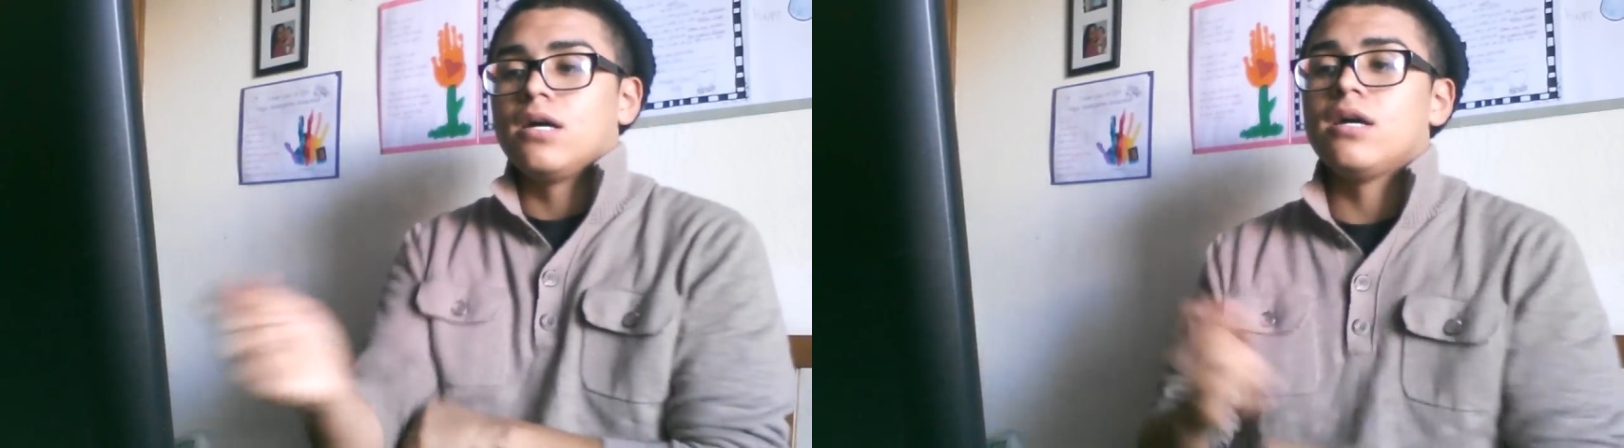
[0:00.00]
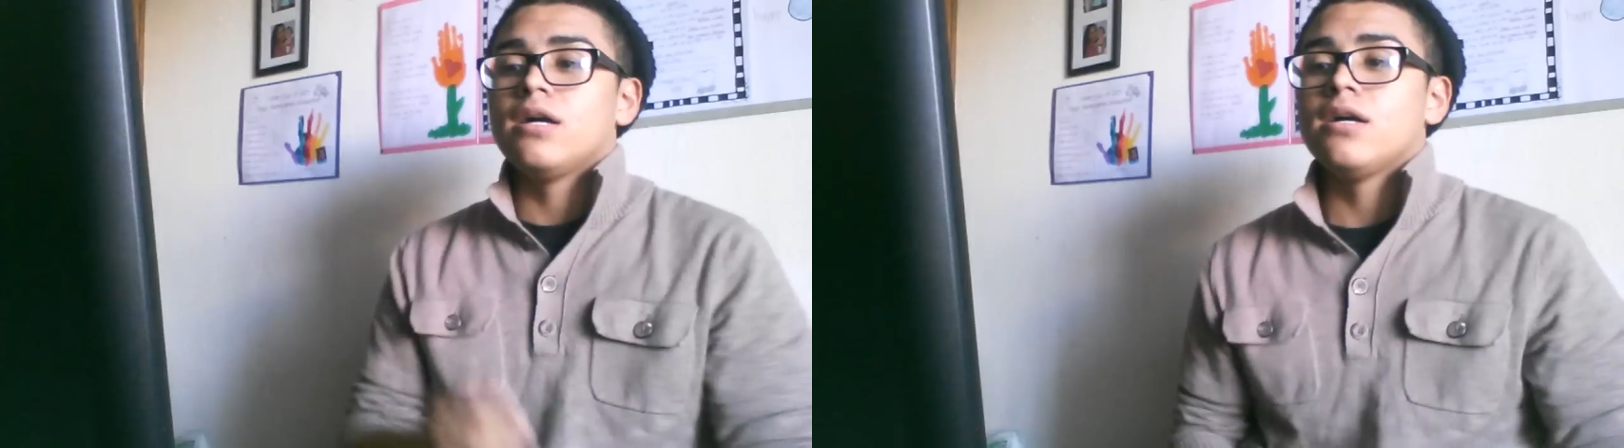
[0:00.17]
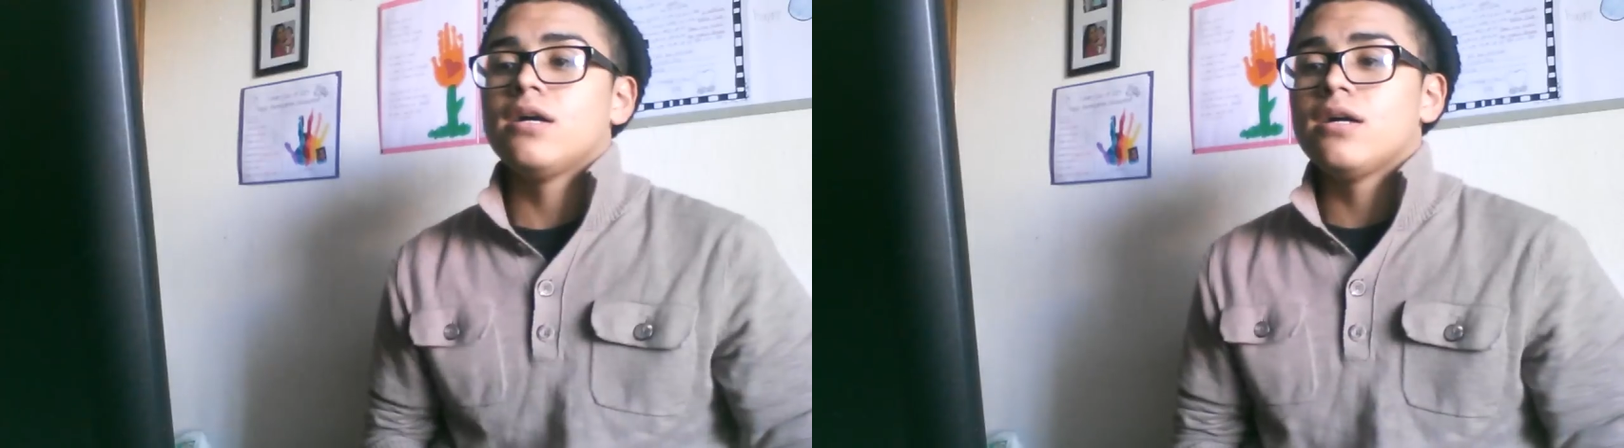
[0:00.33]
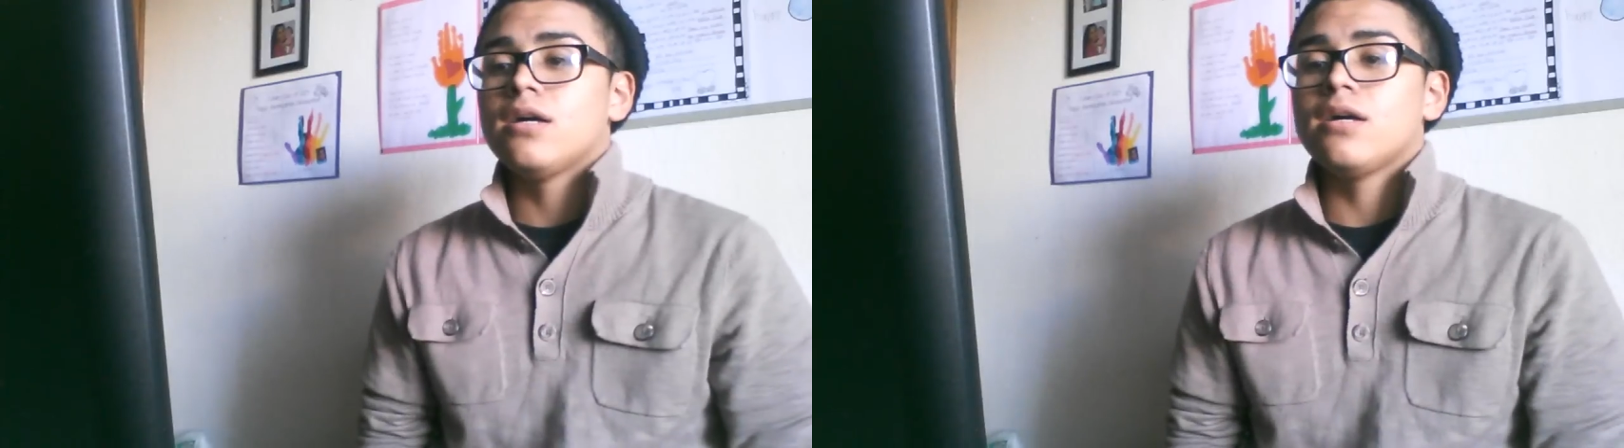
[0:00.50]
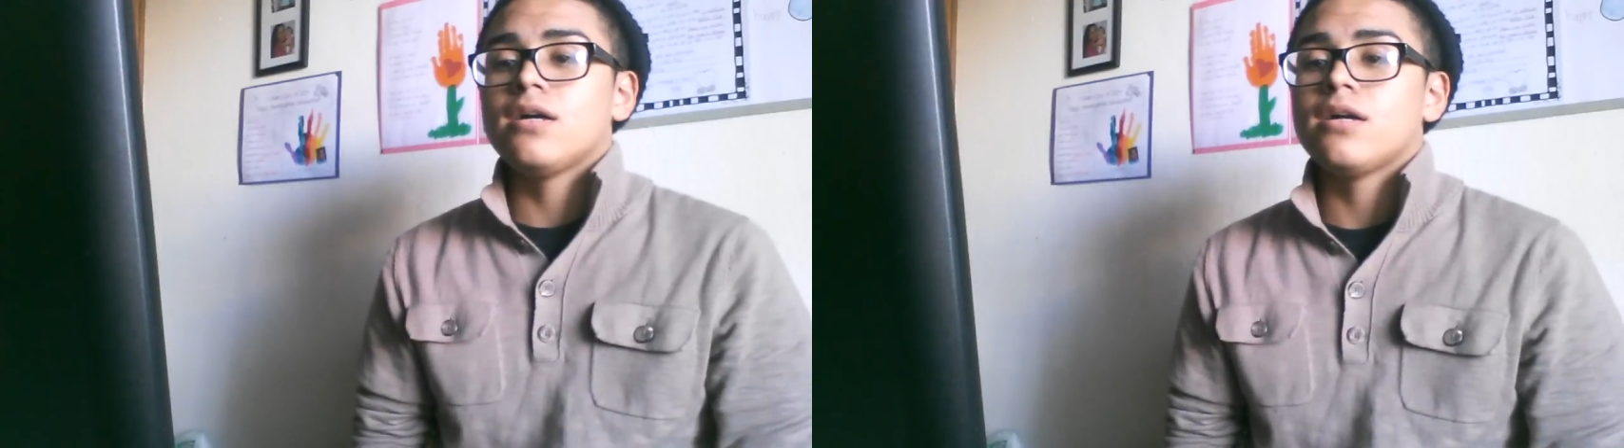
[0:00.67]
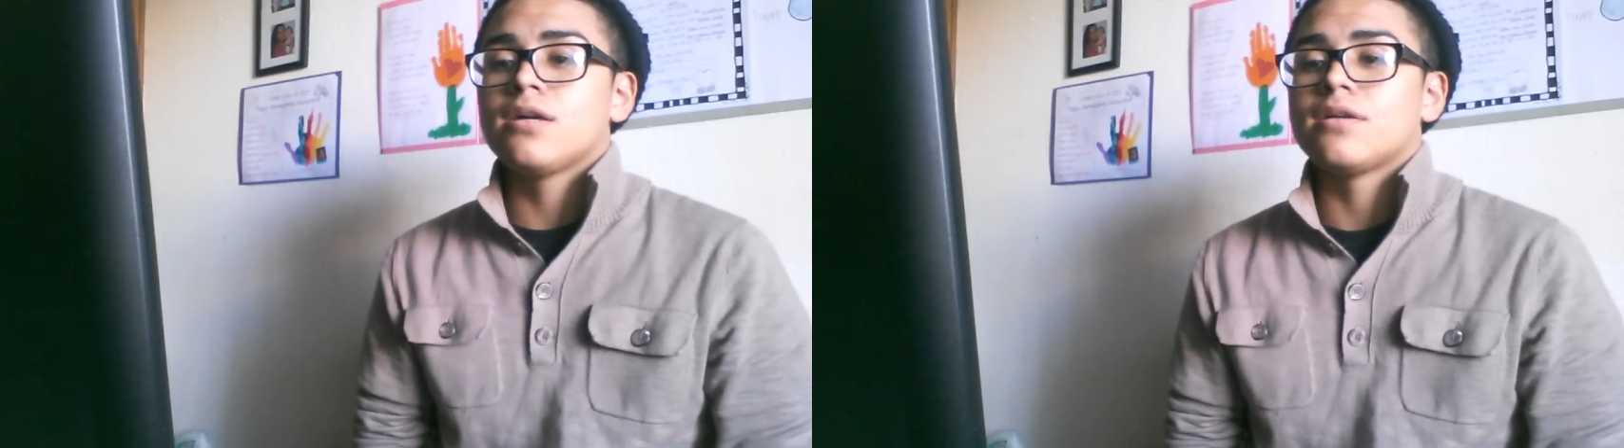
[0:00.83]

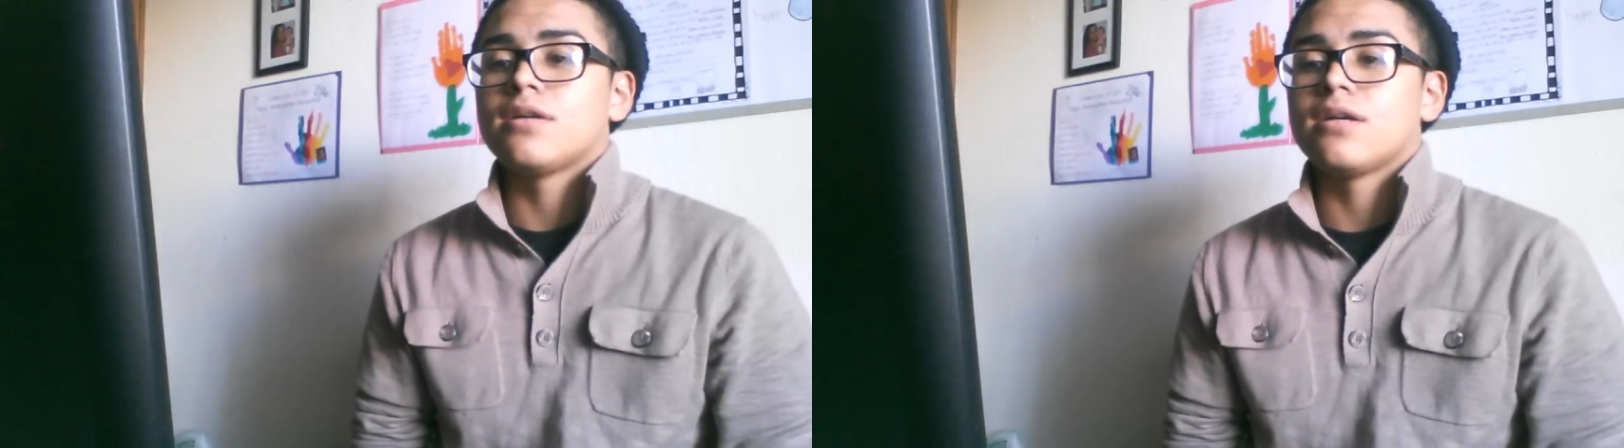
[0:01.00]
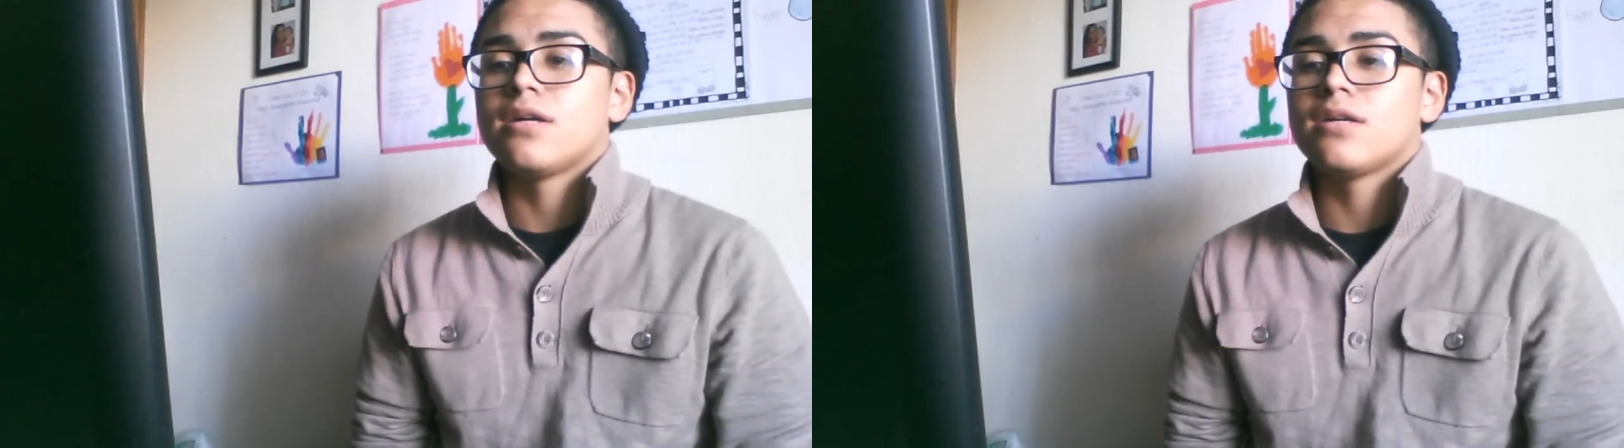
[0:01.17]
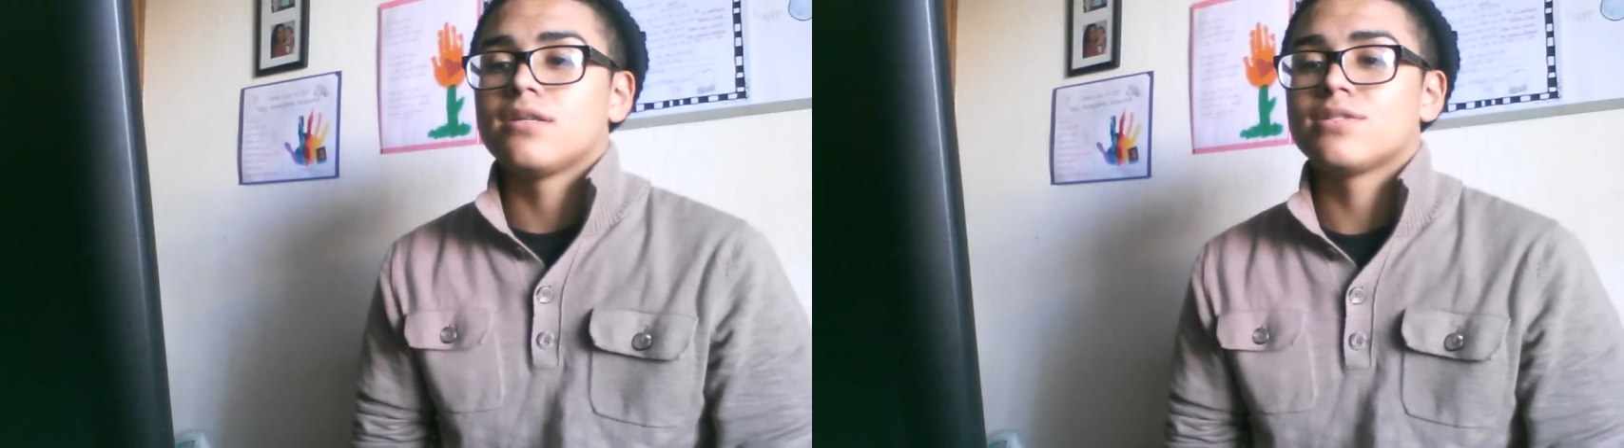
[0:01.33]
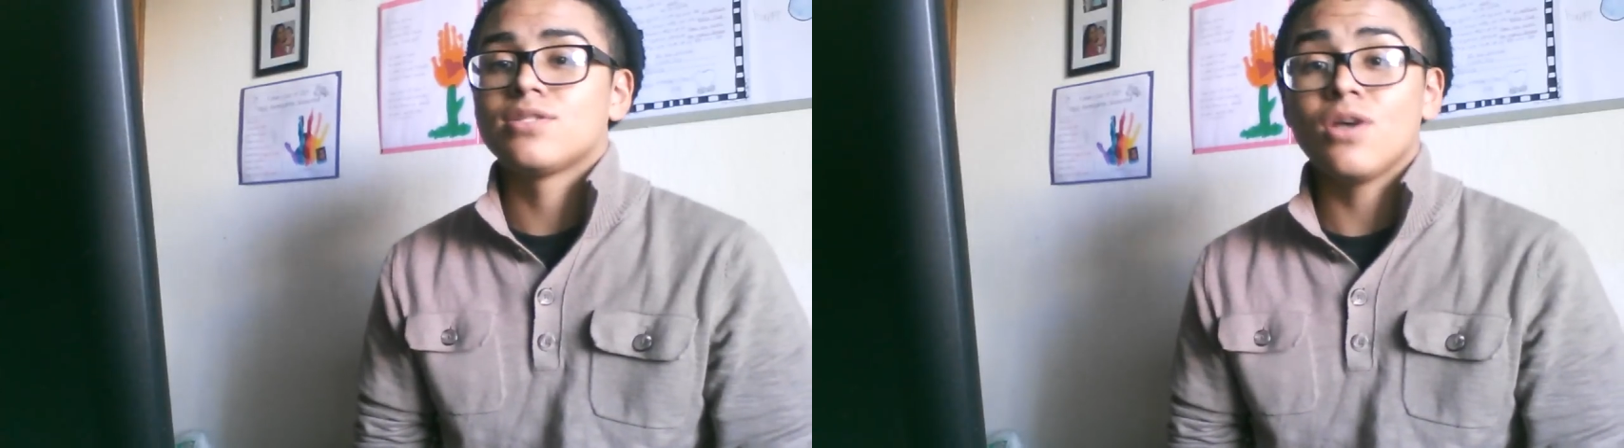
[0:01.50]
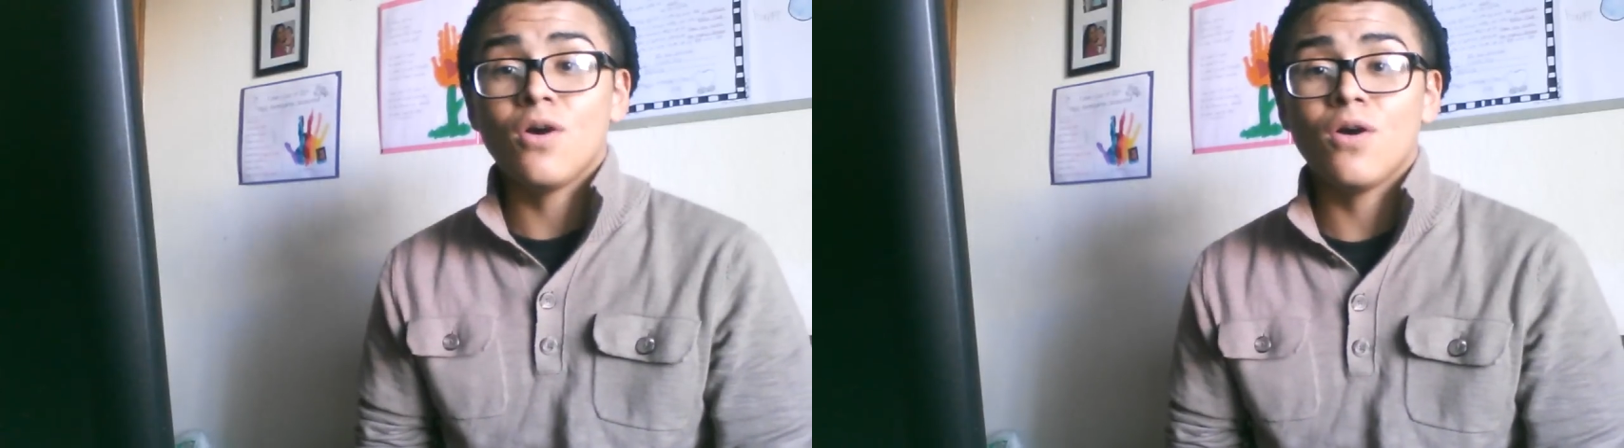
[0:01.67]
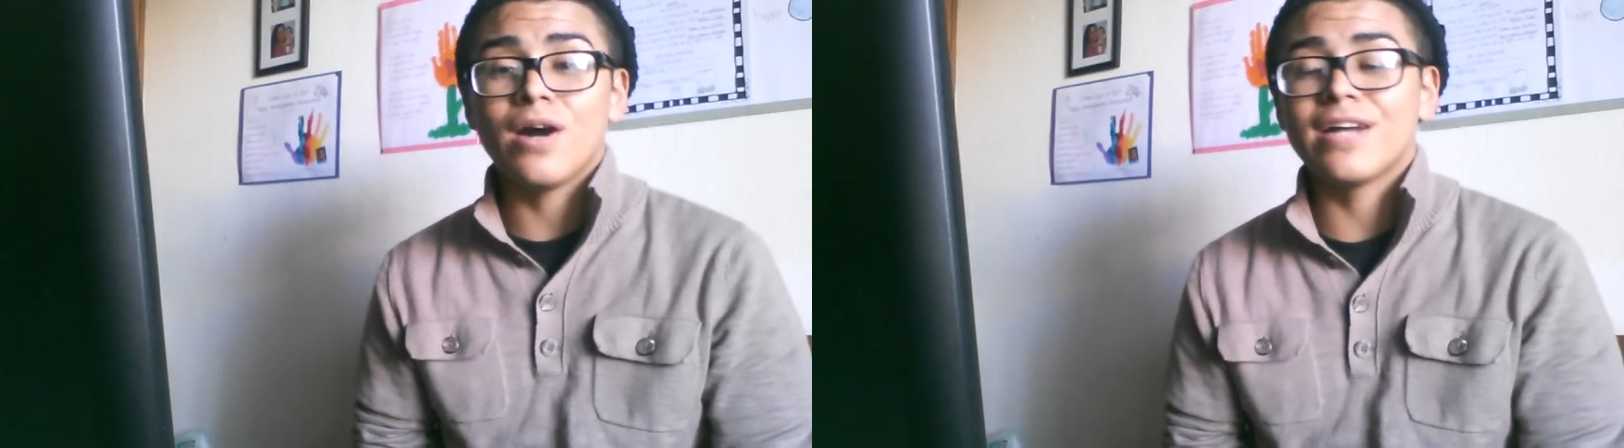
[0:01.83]
I
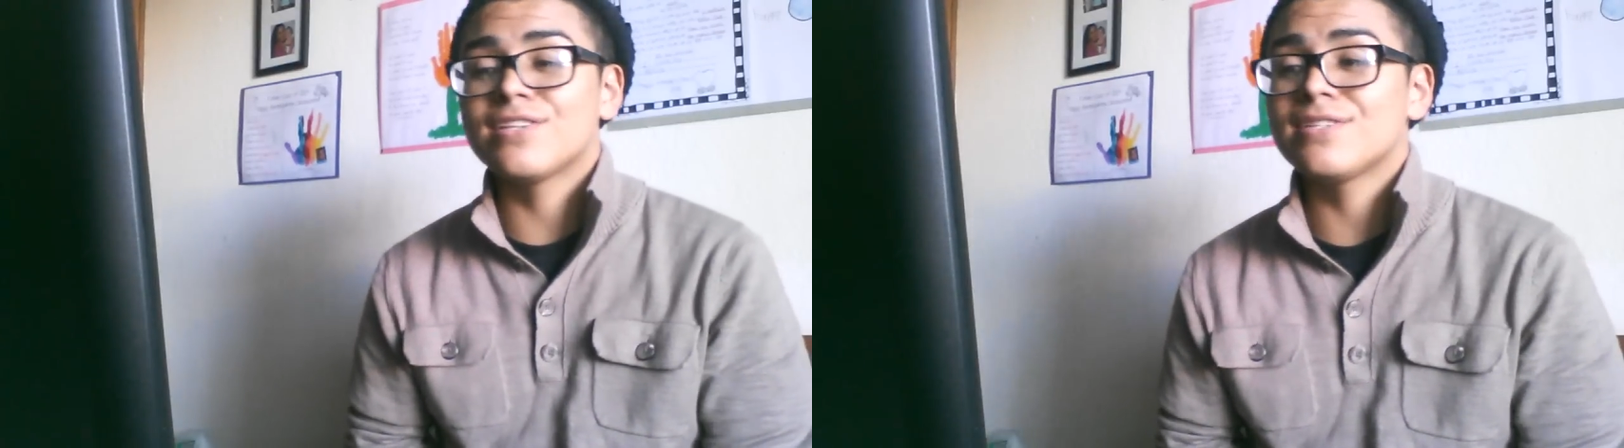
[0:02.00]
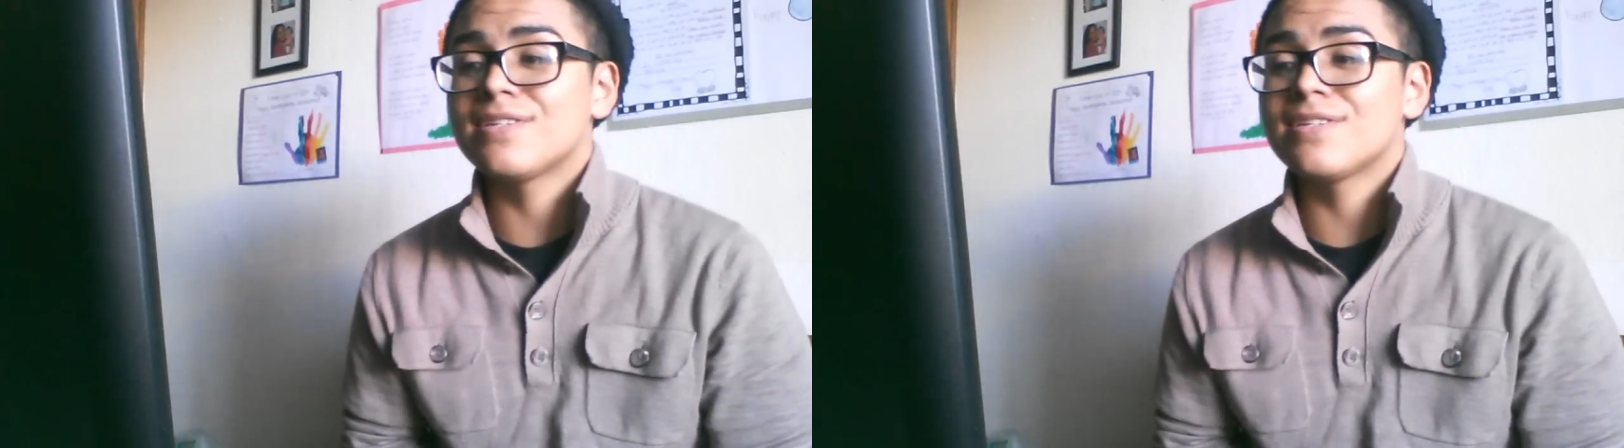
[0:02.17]
just